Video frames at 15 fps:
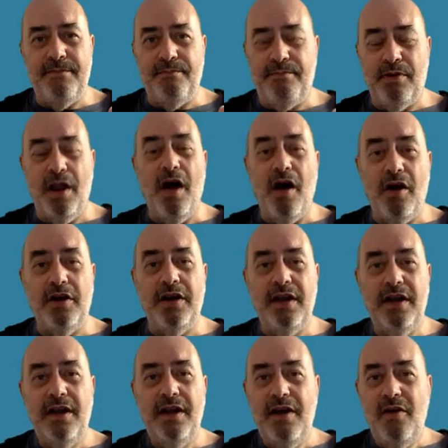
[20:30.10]
blog
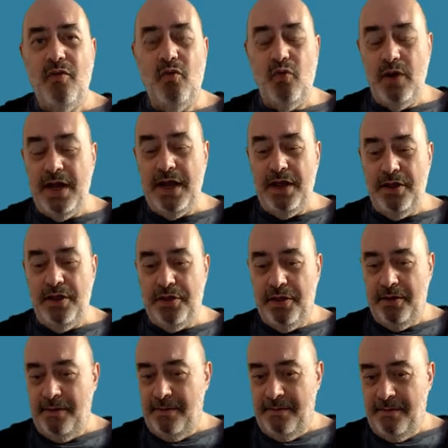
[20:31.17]

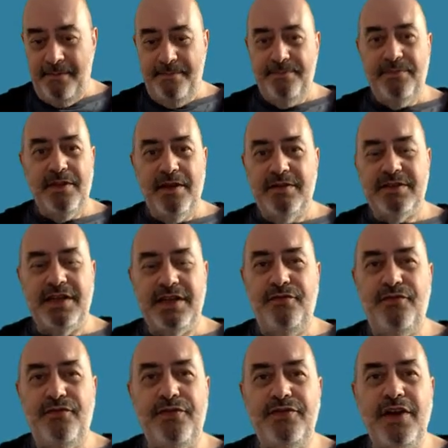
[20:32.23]
with, say,
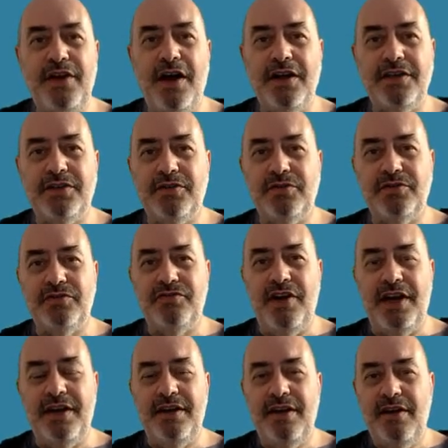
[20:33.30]
50 articles
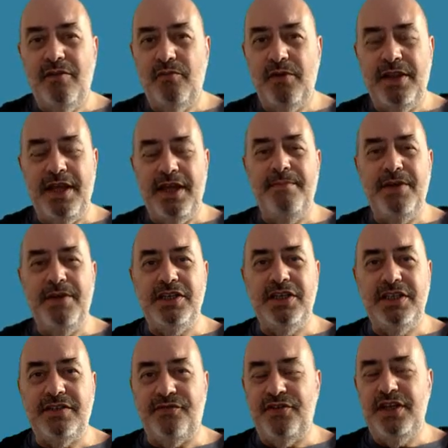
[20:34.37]
written with
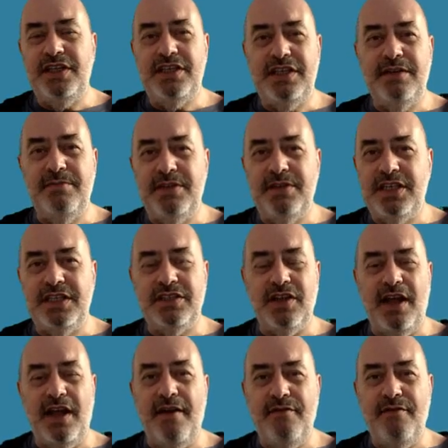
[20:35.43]
images, featured images,
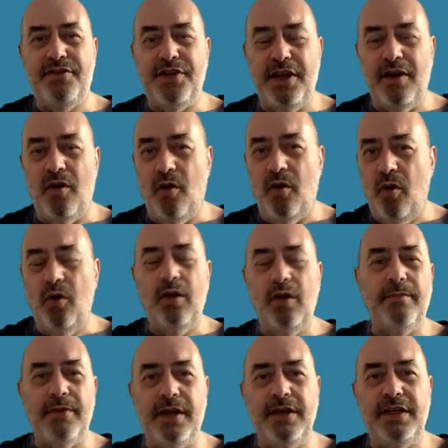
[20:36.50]
everything
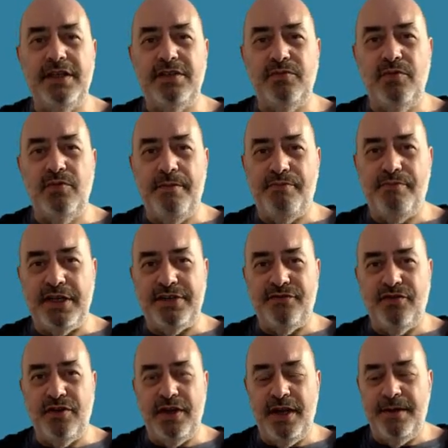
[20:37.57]
all uploaded to WordPress
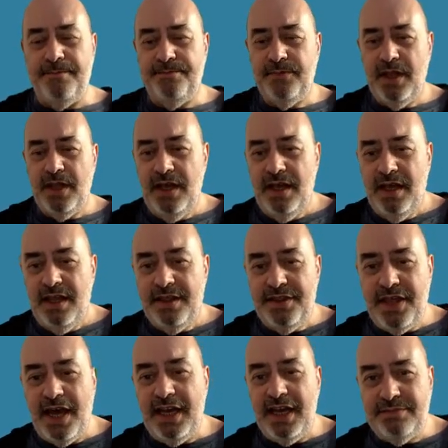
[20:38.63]
for you.
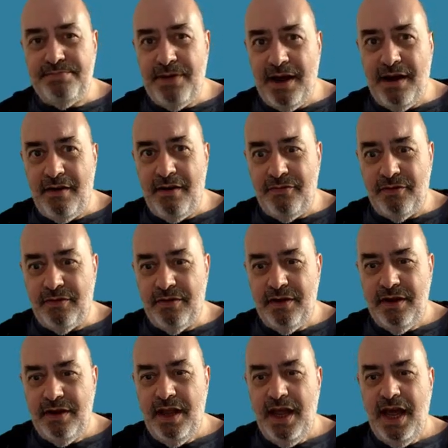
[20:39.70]
That is powerful.
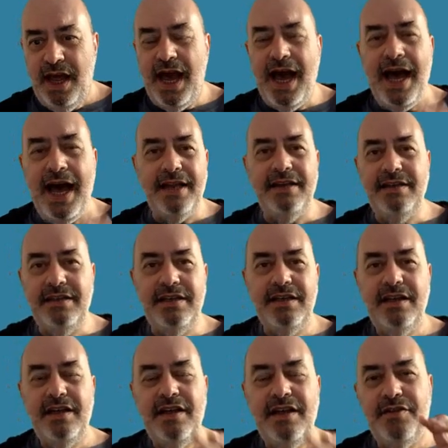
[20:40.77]
And
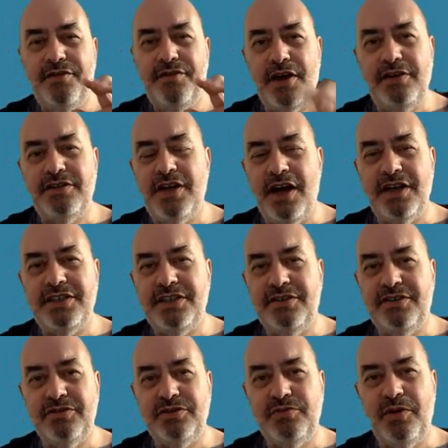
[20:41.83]
those
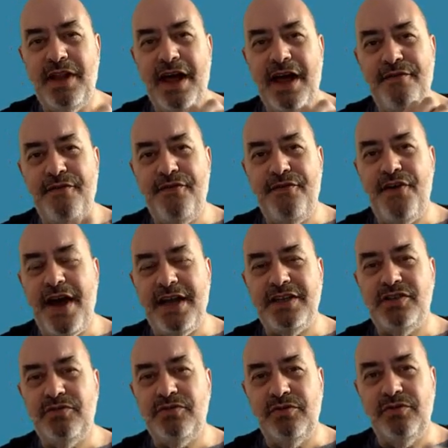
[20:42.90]
articles will have
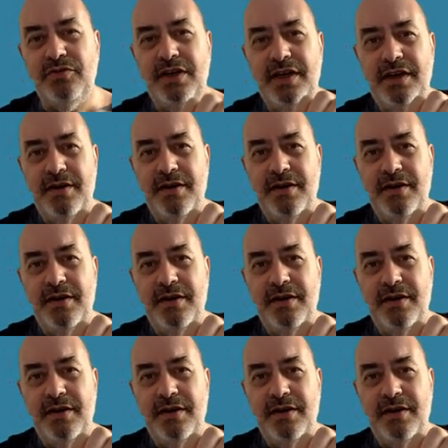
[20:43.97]
factual